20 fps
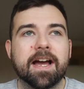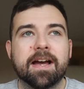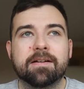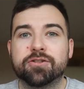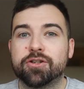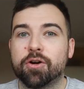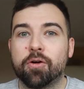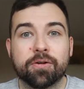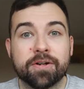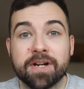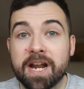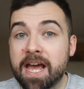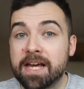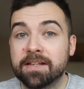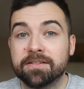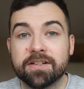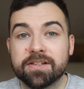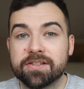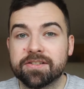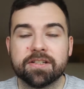Jordan
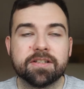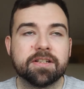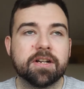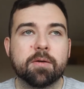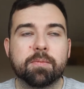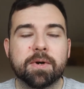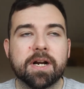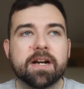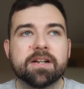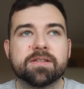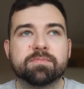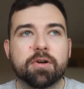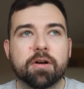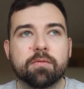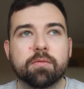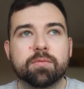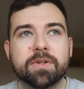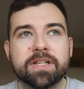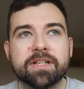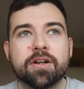Henderson, players
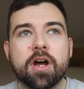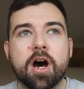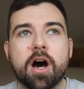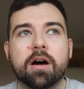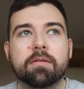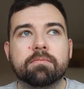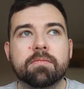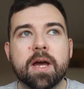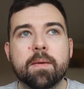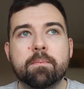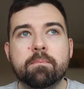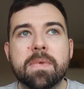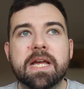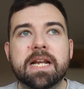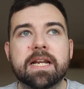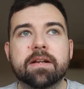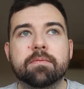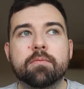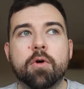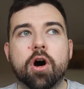probably not a
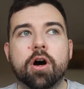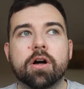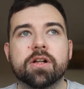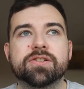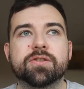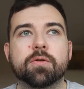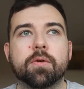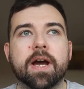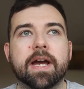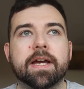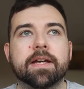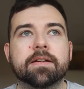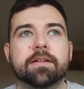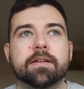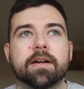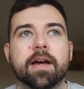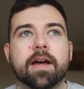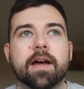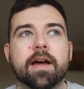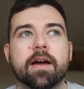million miles away.
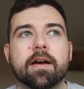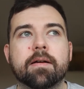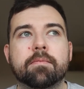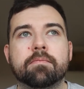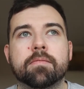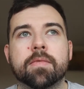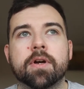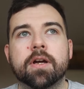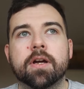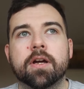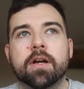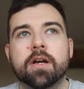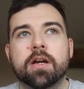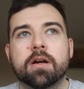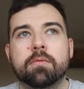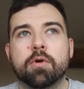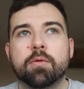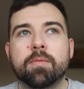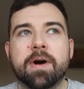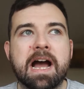
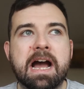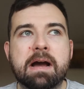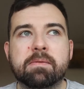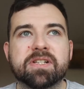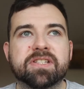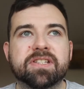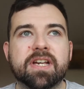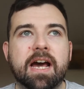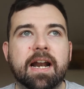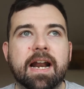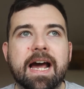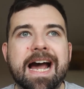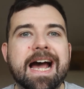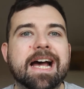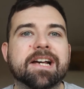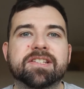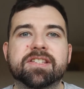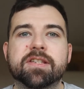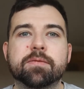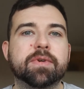But Mohamed Salah
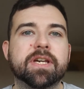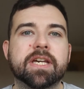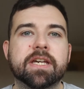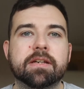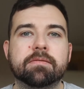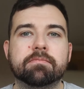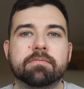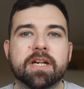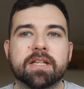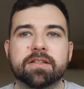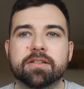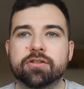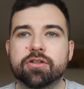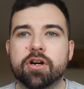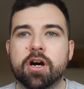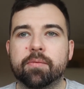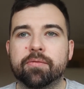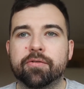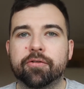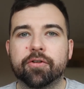has to be in the
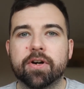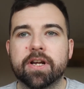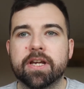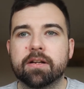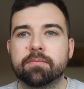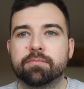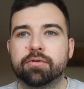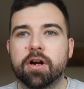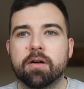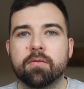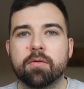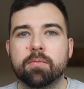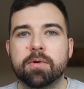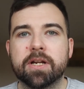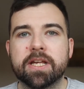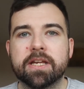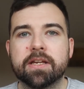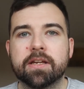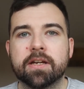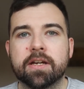top three, and
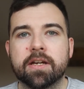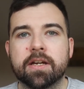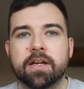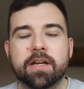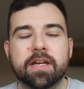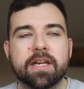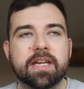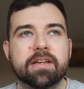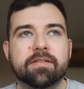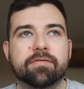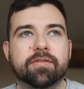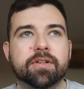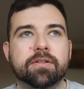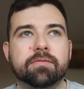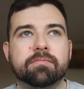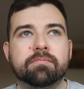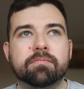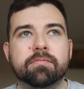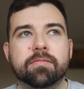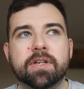probably
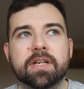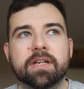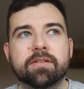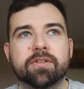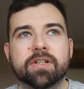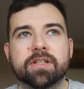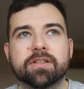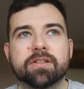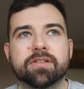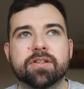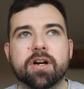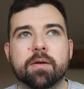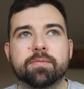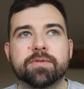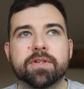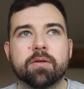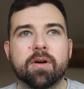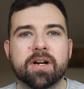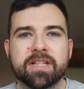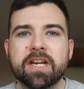even in the top
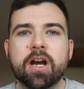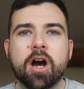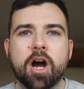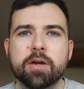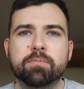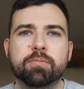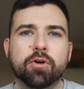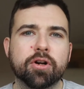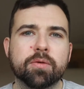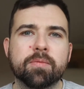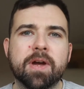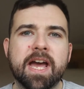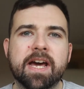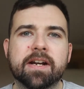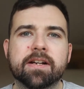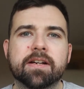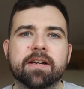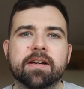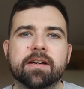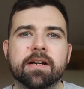two. I think I put him ahead
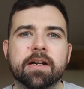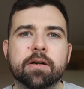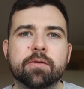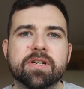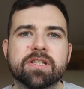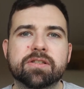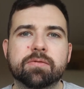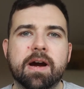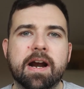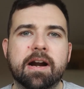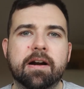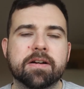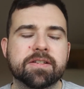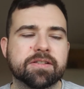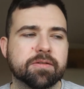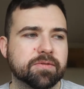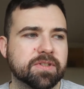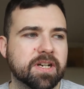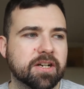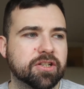of Luis Suarez.
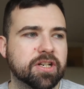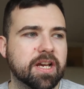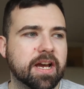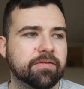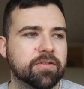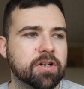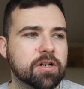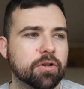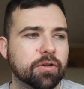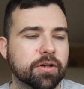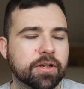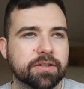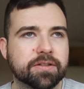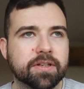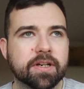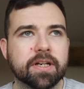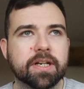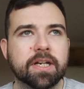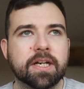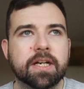I was actually having a look at
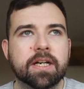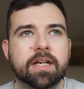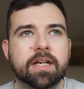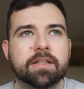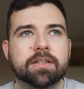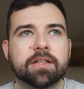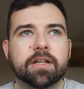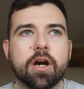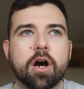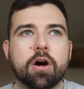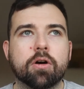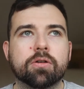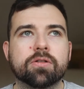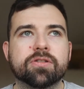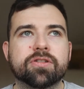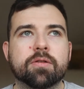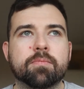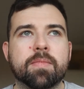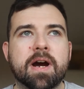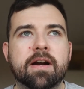the
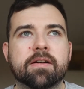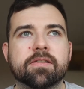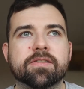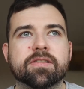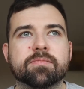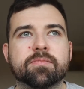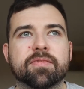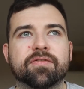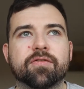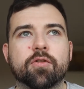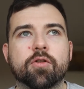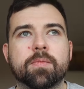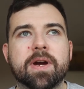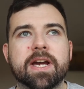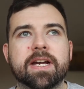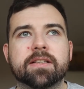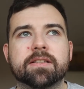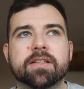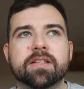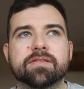goals comparison before
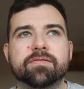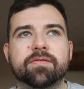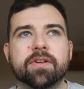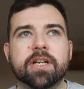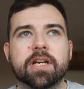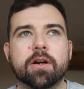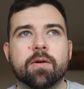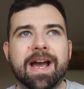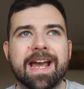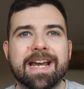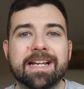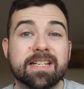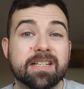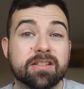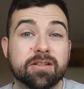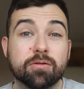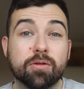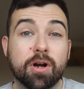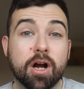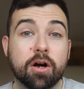making this video.
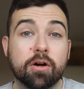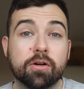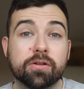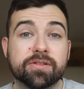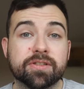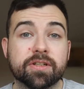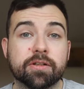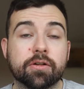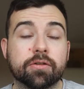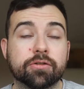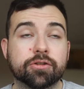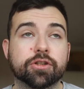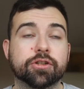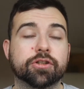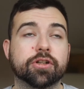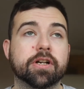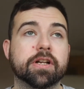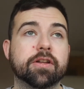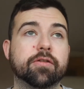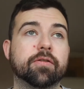82 goals in
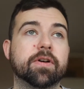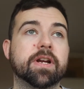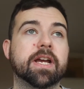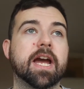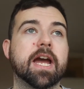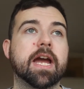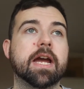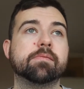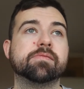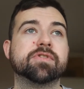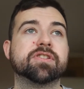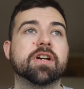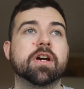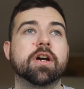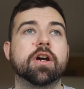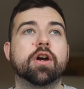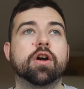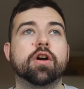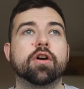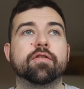133 games
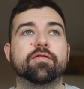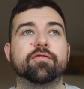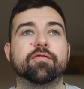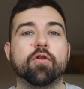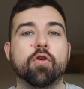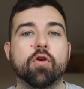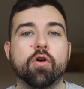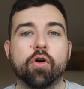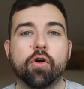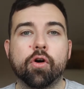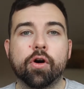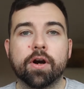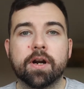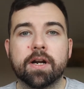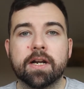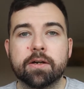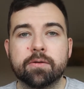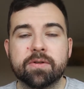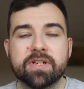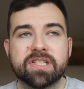for
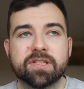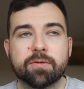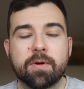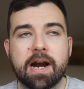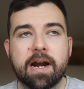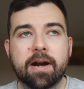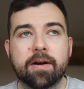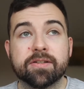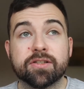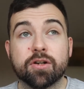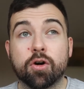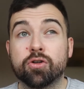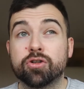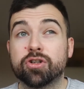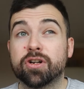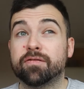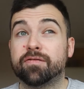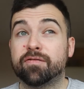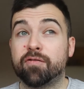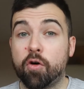Luis Suarez,
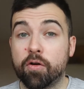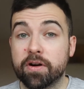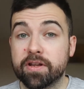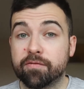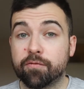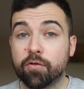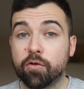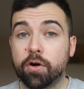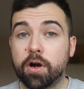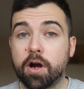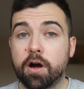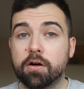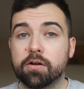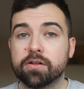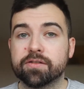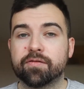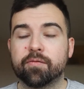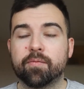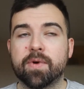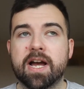144
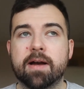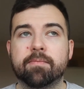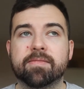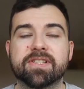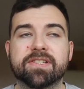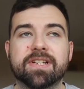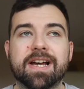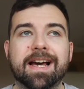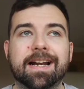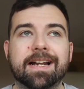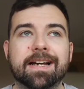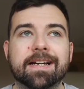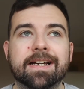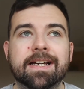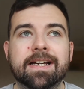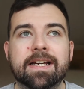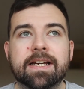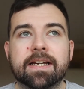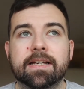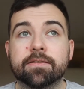goals for Mohamed Salah
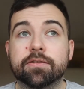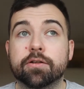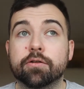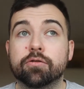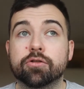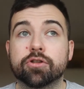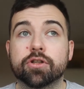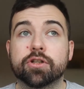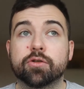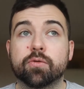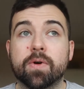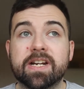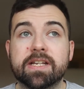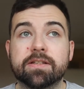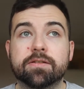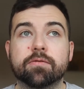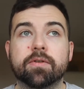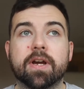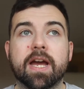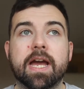in
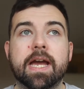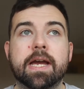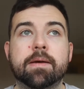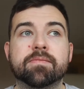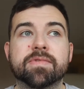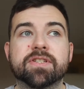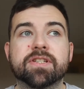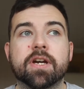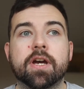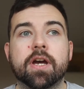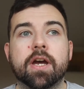222 games